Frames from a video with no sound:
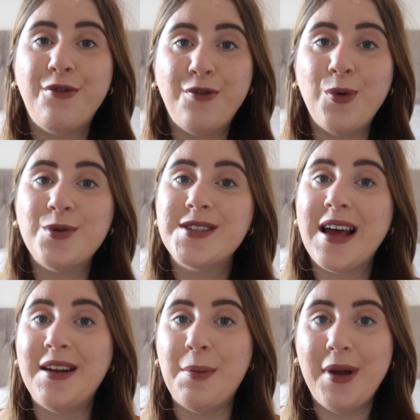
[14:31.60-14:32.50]
thoughts
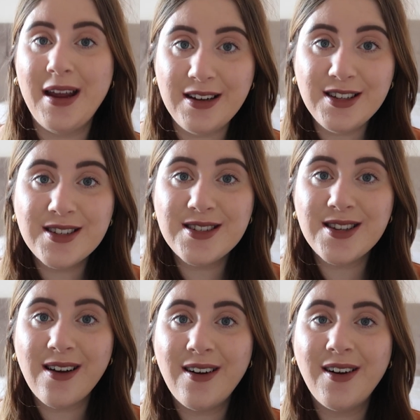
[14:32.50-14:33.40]
and
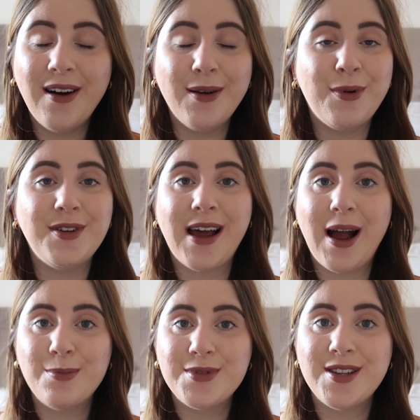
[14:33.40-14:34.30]
opinions are. I would
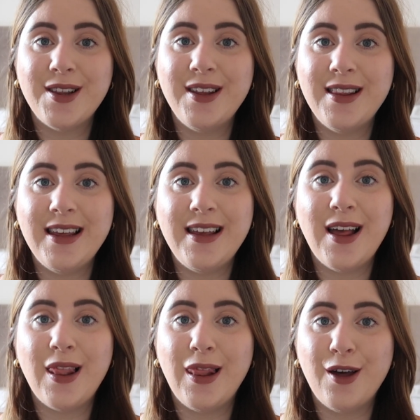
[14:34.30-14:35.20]

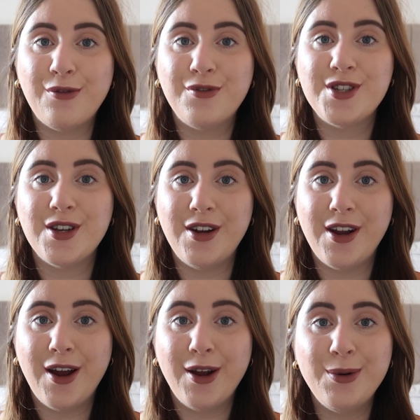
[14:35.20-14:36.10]
absolutely love to
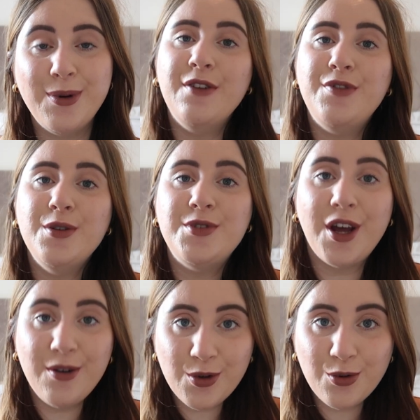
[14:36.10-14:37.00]
know. If you
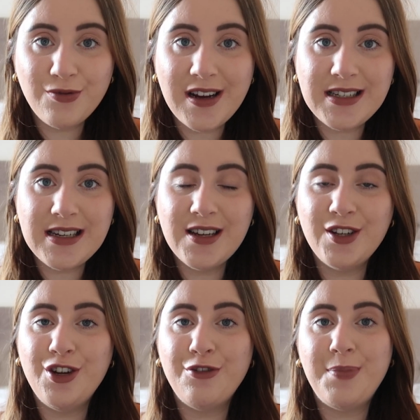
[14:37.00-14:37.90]
don't already
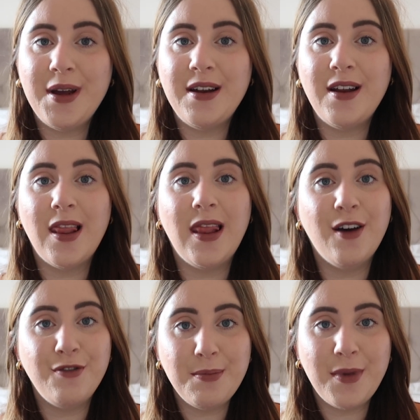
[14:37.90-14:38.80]
and you've been
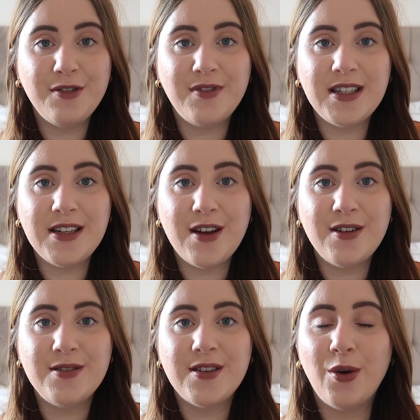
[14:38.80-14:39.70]
loving my
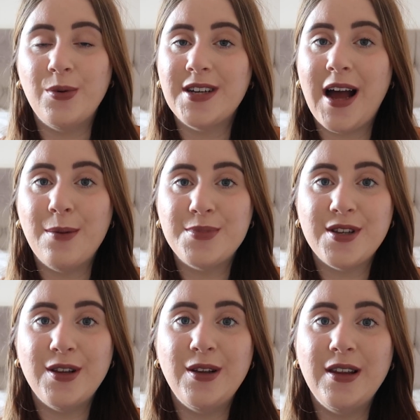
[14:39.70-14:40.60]
videos, I would
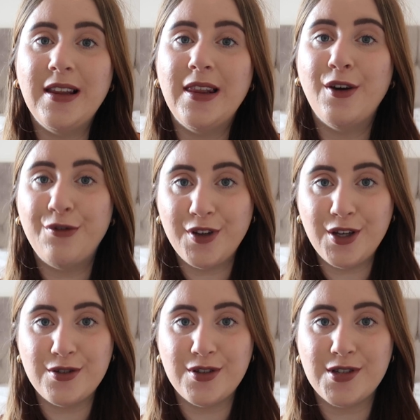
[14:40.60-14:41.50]
absolutely love for
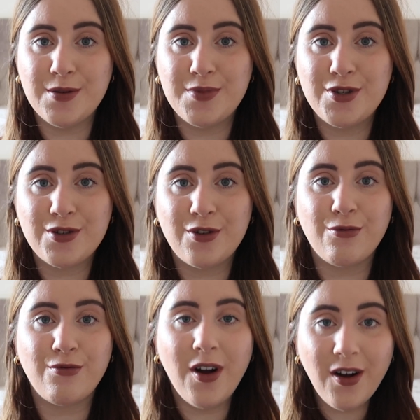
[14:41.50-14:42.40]
you to
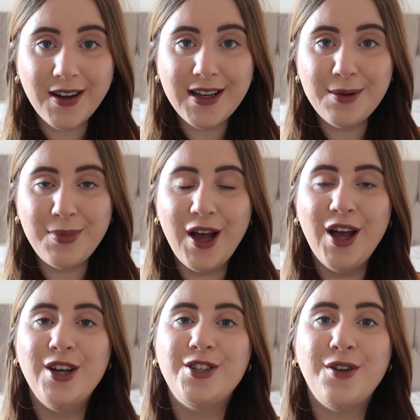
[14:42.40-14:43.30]
subscribe.
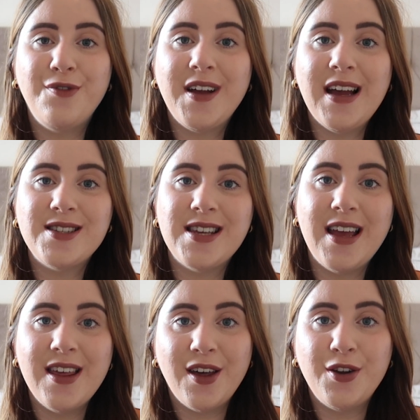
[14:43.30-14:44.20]
Don't forget to
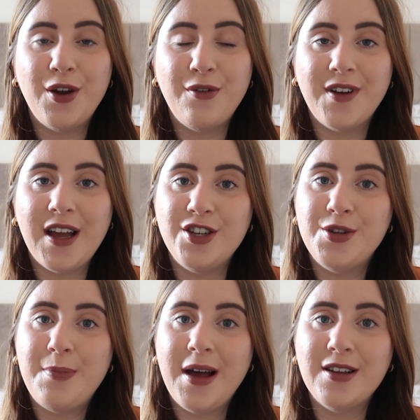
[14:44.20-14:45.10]
hit that
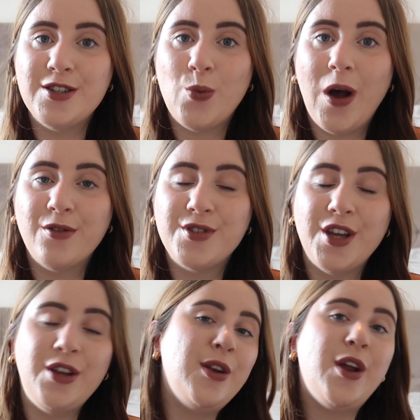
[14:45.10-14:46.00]
notification bell as well so
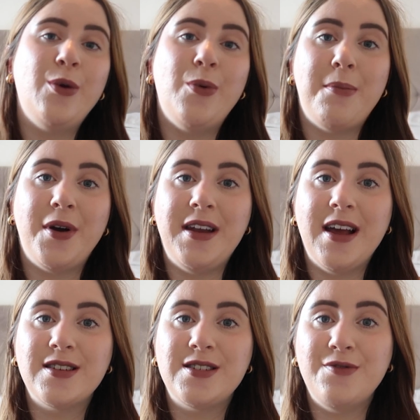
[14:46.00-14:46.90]
you know when my next
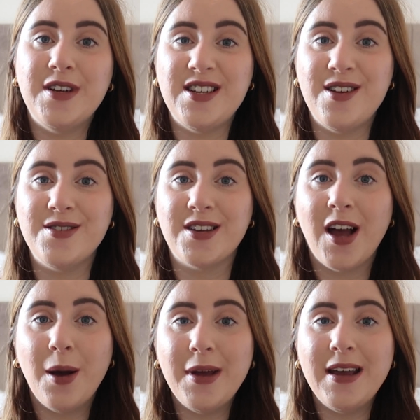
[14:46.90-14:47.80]
next videos are
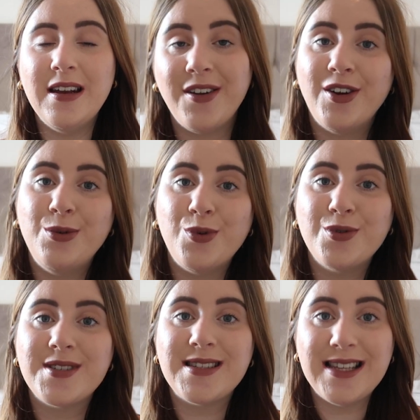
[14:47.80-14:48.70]
coming, and I
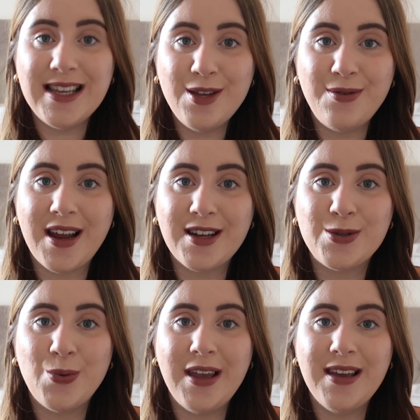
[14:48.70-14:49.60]
will see you
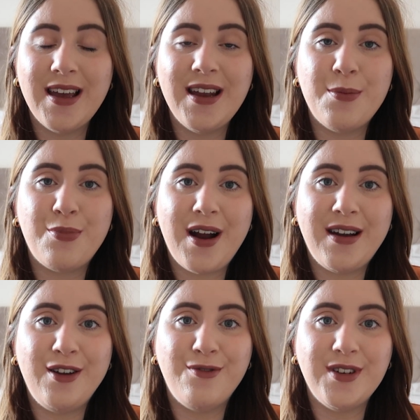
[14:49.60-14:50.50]
next week in a brand new